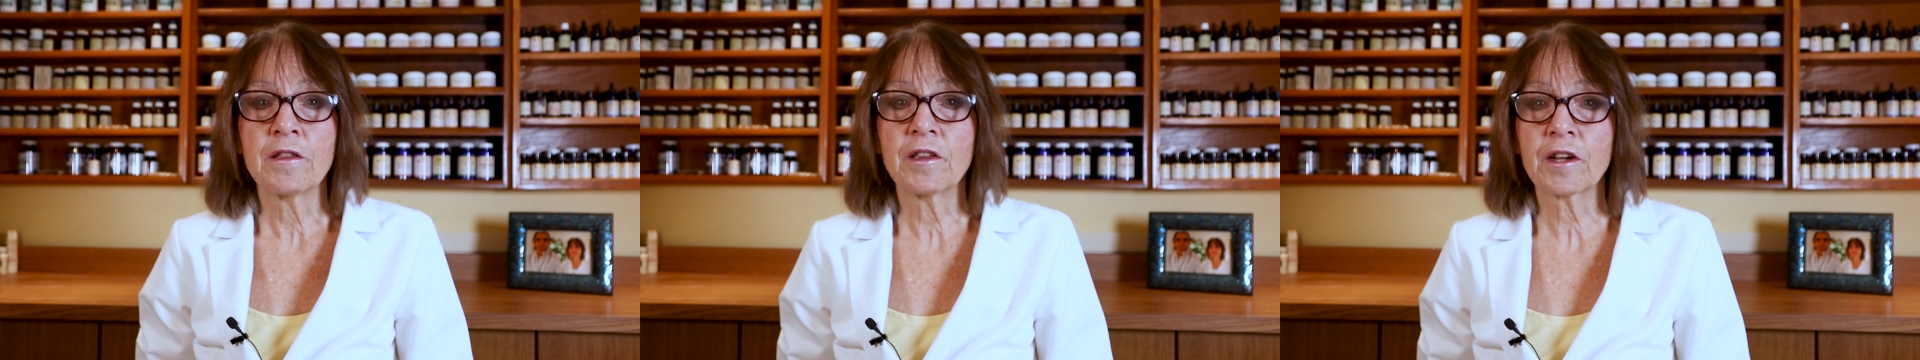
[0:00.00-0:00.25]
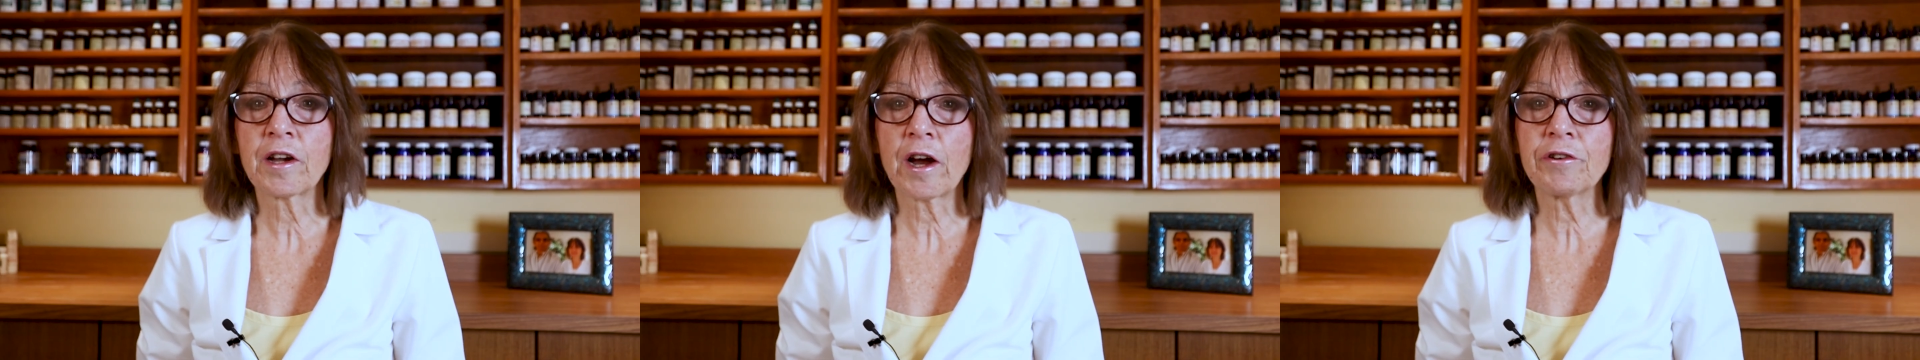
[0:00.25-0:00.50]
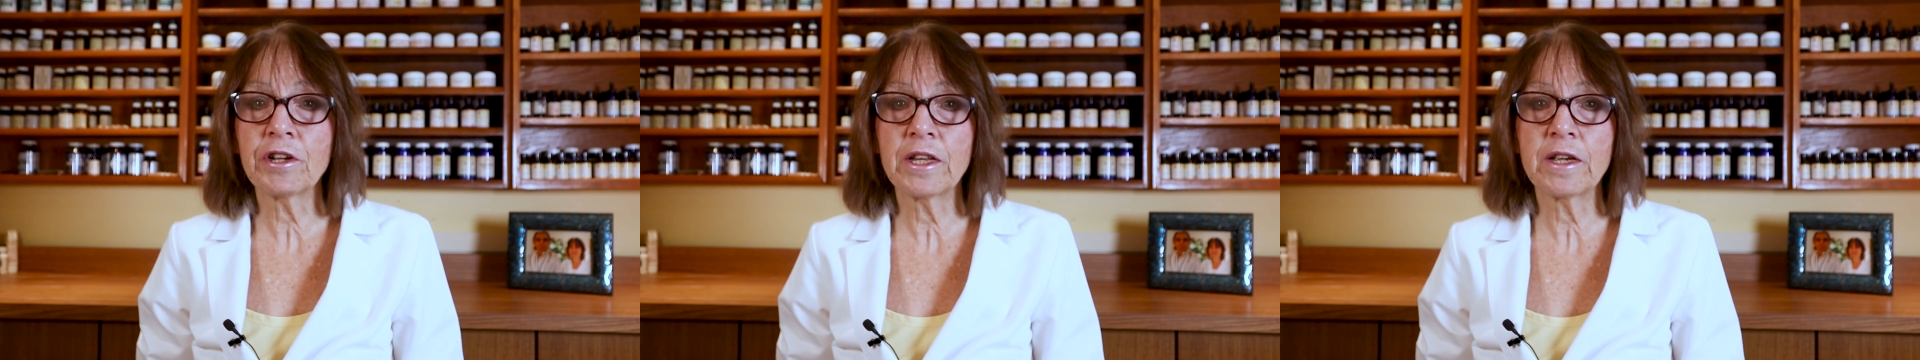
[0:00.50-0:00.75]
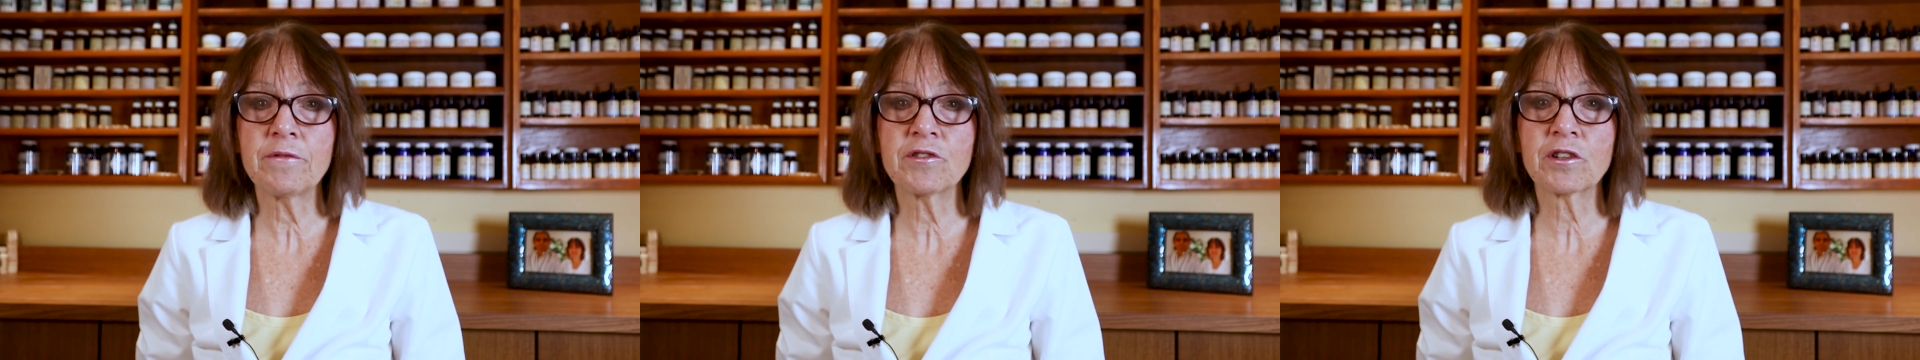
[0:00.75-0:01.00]
The curry
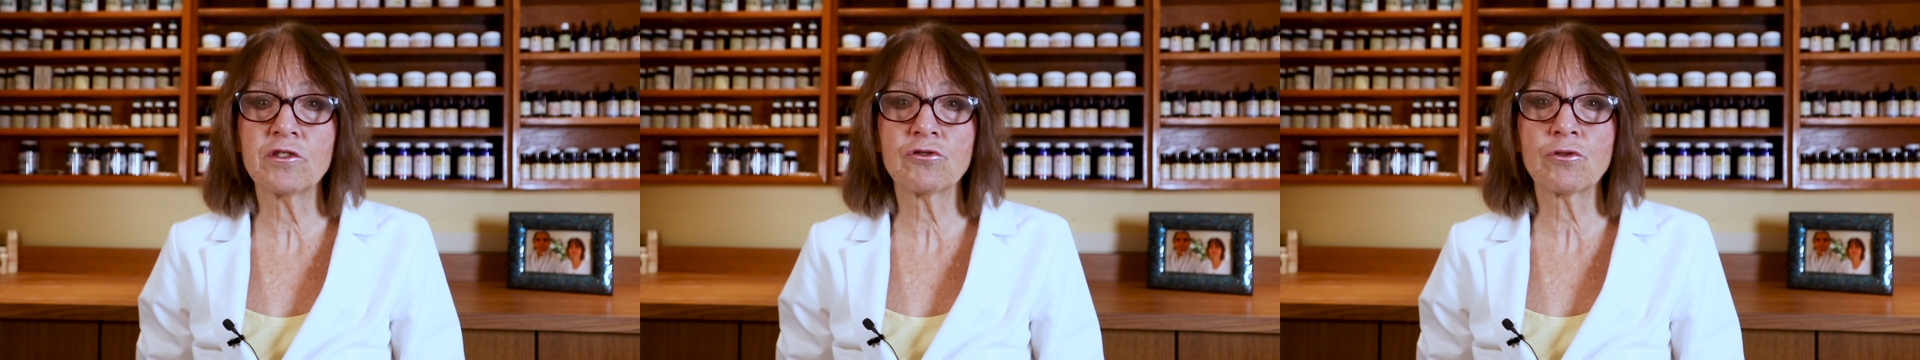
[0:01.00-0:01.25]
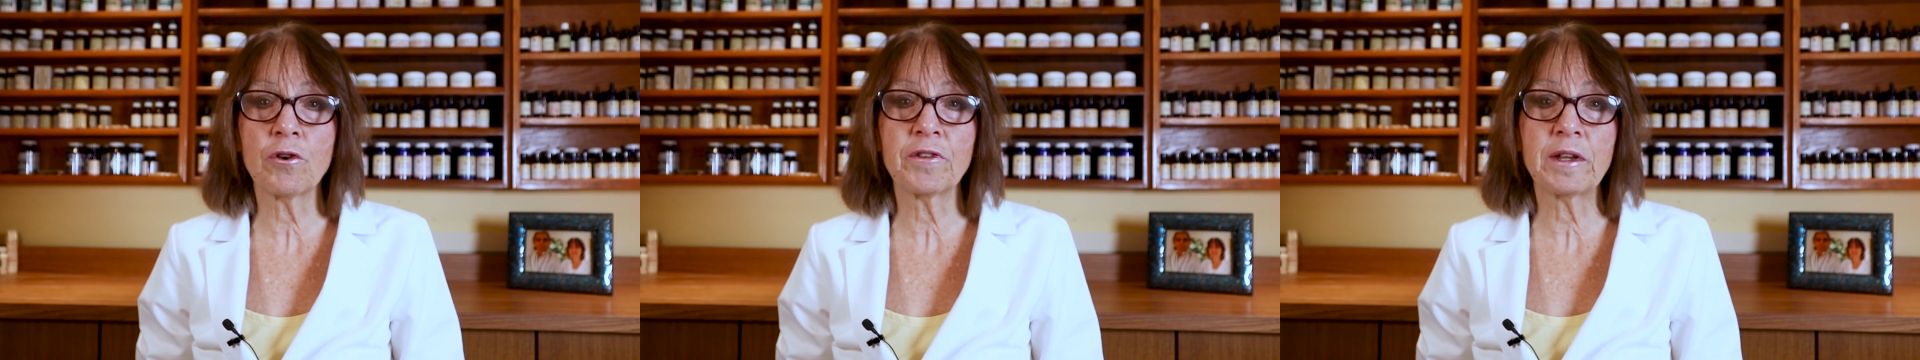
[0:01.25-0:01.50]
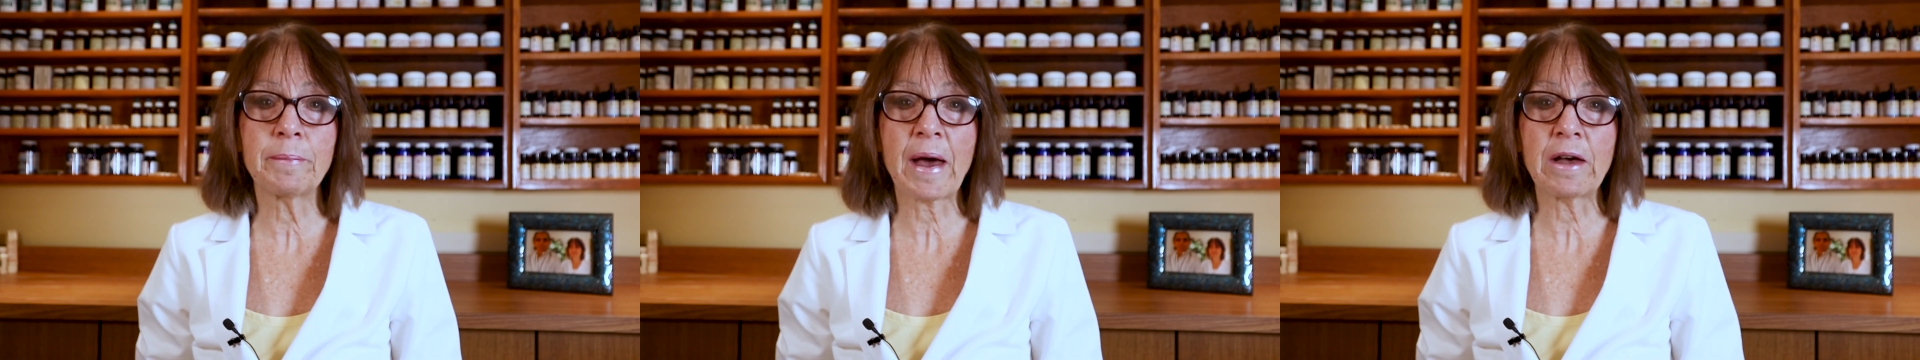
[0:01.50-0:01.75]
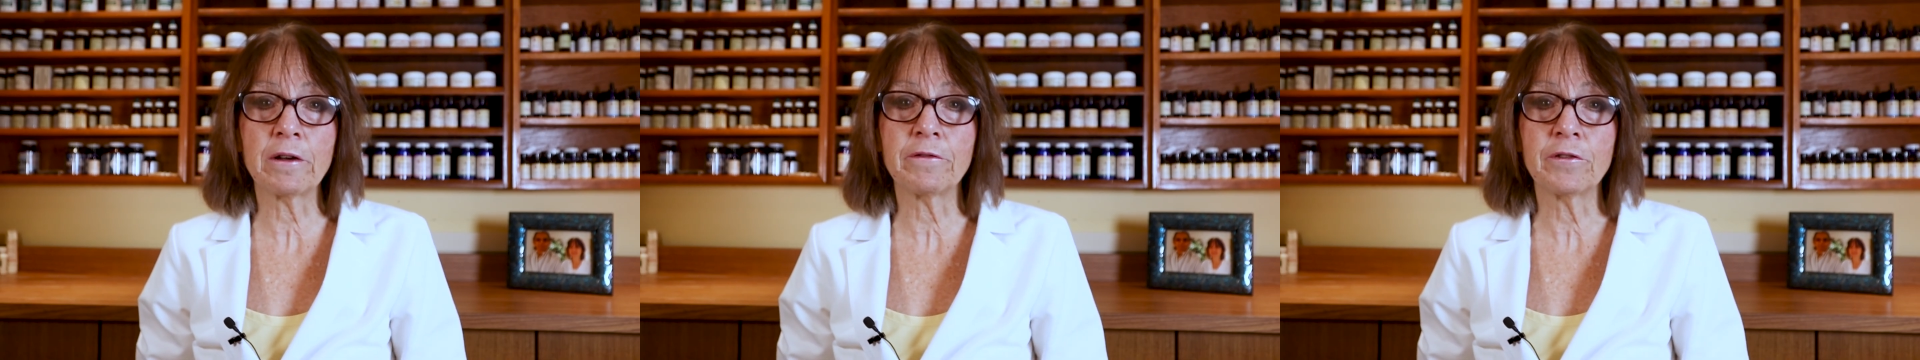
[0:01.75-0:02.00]
leaves control the
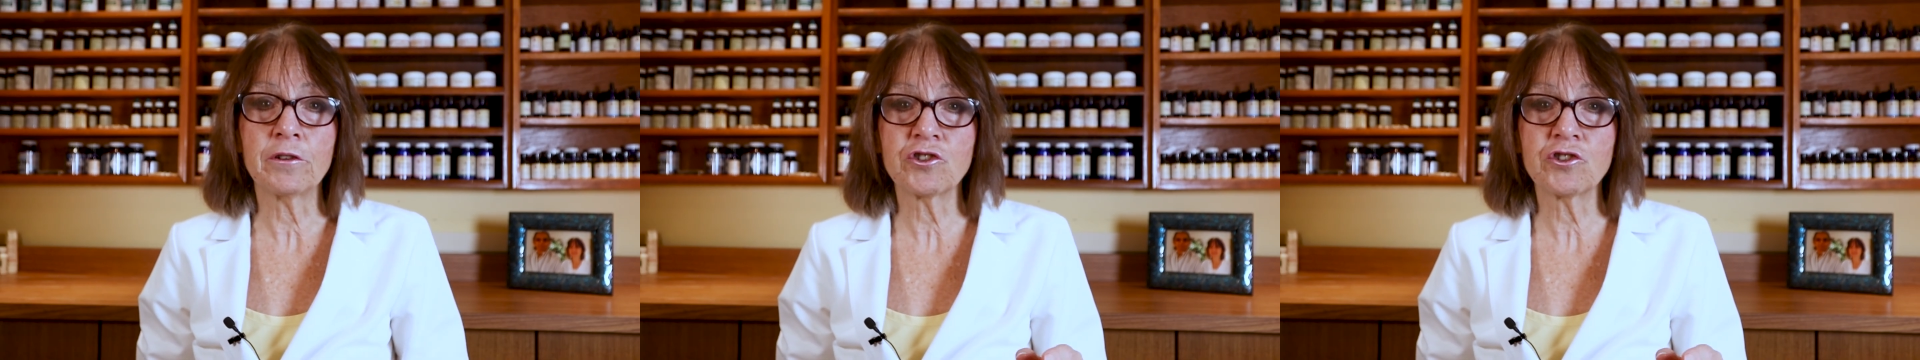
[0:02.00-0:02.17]
amount of